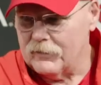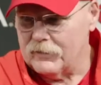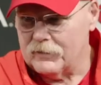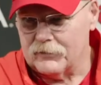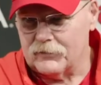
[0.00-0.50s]

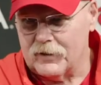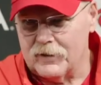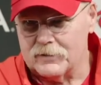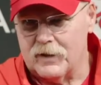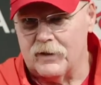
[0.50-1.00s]
He gets the
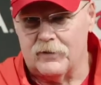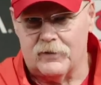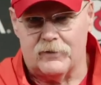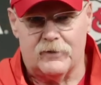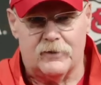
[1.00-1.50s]
guys down
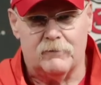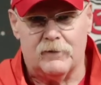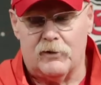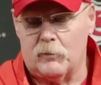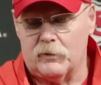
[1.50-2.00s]
there, and then
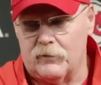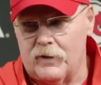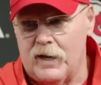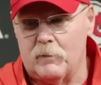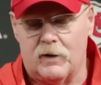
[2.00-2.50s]
they don't put their
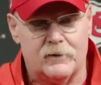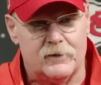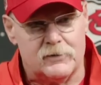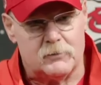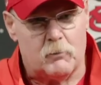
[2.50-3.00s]
name on it.
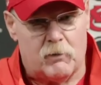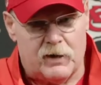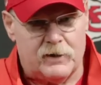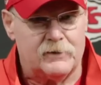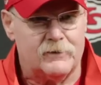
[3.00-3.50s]
They just
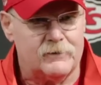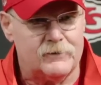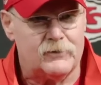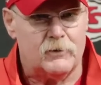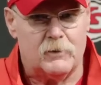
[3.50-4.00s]
bring it
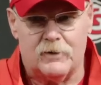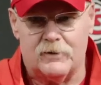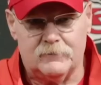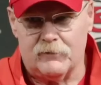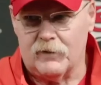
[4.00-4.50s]
to me,
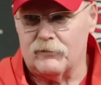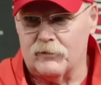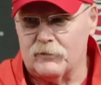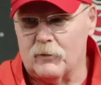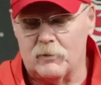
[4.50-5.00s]
and I've got
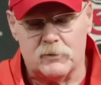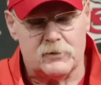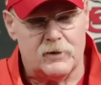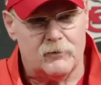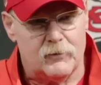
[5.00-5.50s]
51%
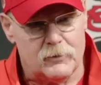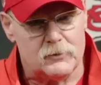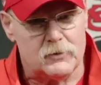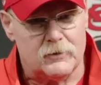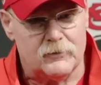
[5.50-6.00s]
of the
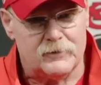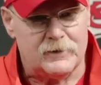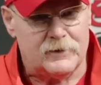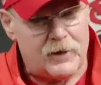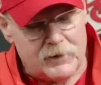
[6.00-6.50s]
vote. So if
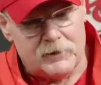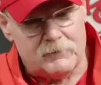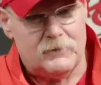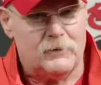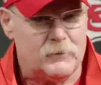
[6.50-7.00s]
I like it,
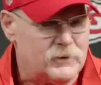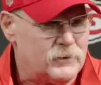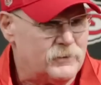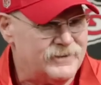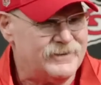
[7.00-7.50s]
you know, we
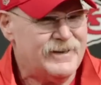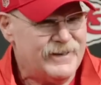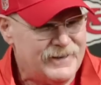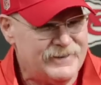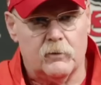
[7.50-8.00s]
go with
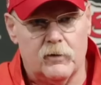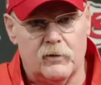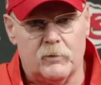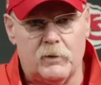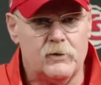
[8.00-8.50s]
it. But
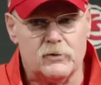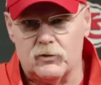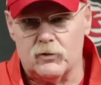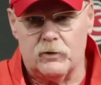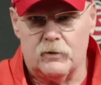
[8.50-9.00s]
then the players
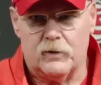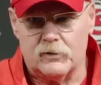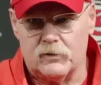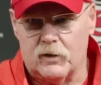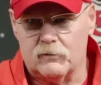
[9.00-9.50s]
enjoy doing
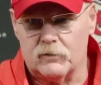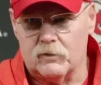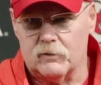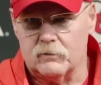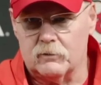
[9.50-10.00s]
that stuff.
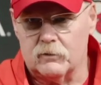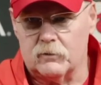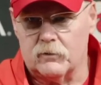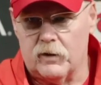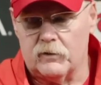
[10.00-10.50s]
So a little
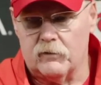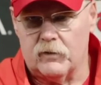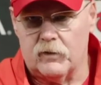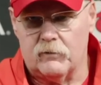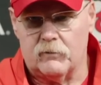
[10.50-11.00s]

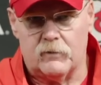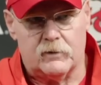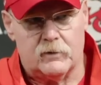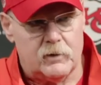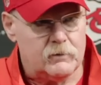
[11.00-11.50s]
creativity
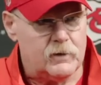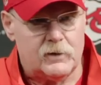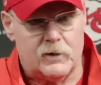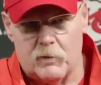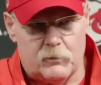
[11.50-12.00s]
that they
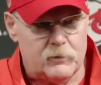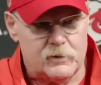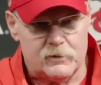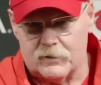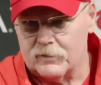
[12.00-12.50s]
come up with
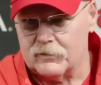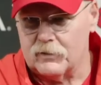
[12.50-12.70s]
these things.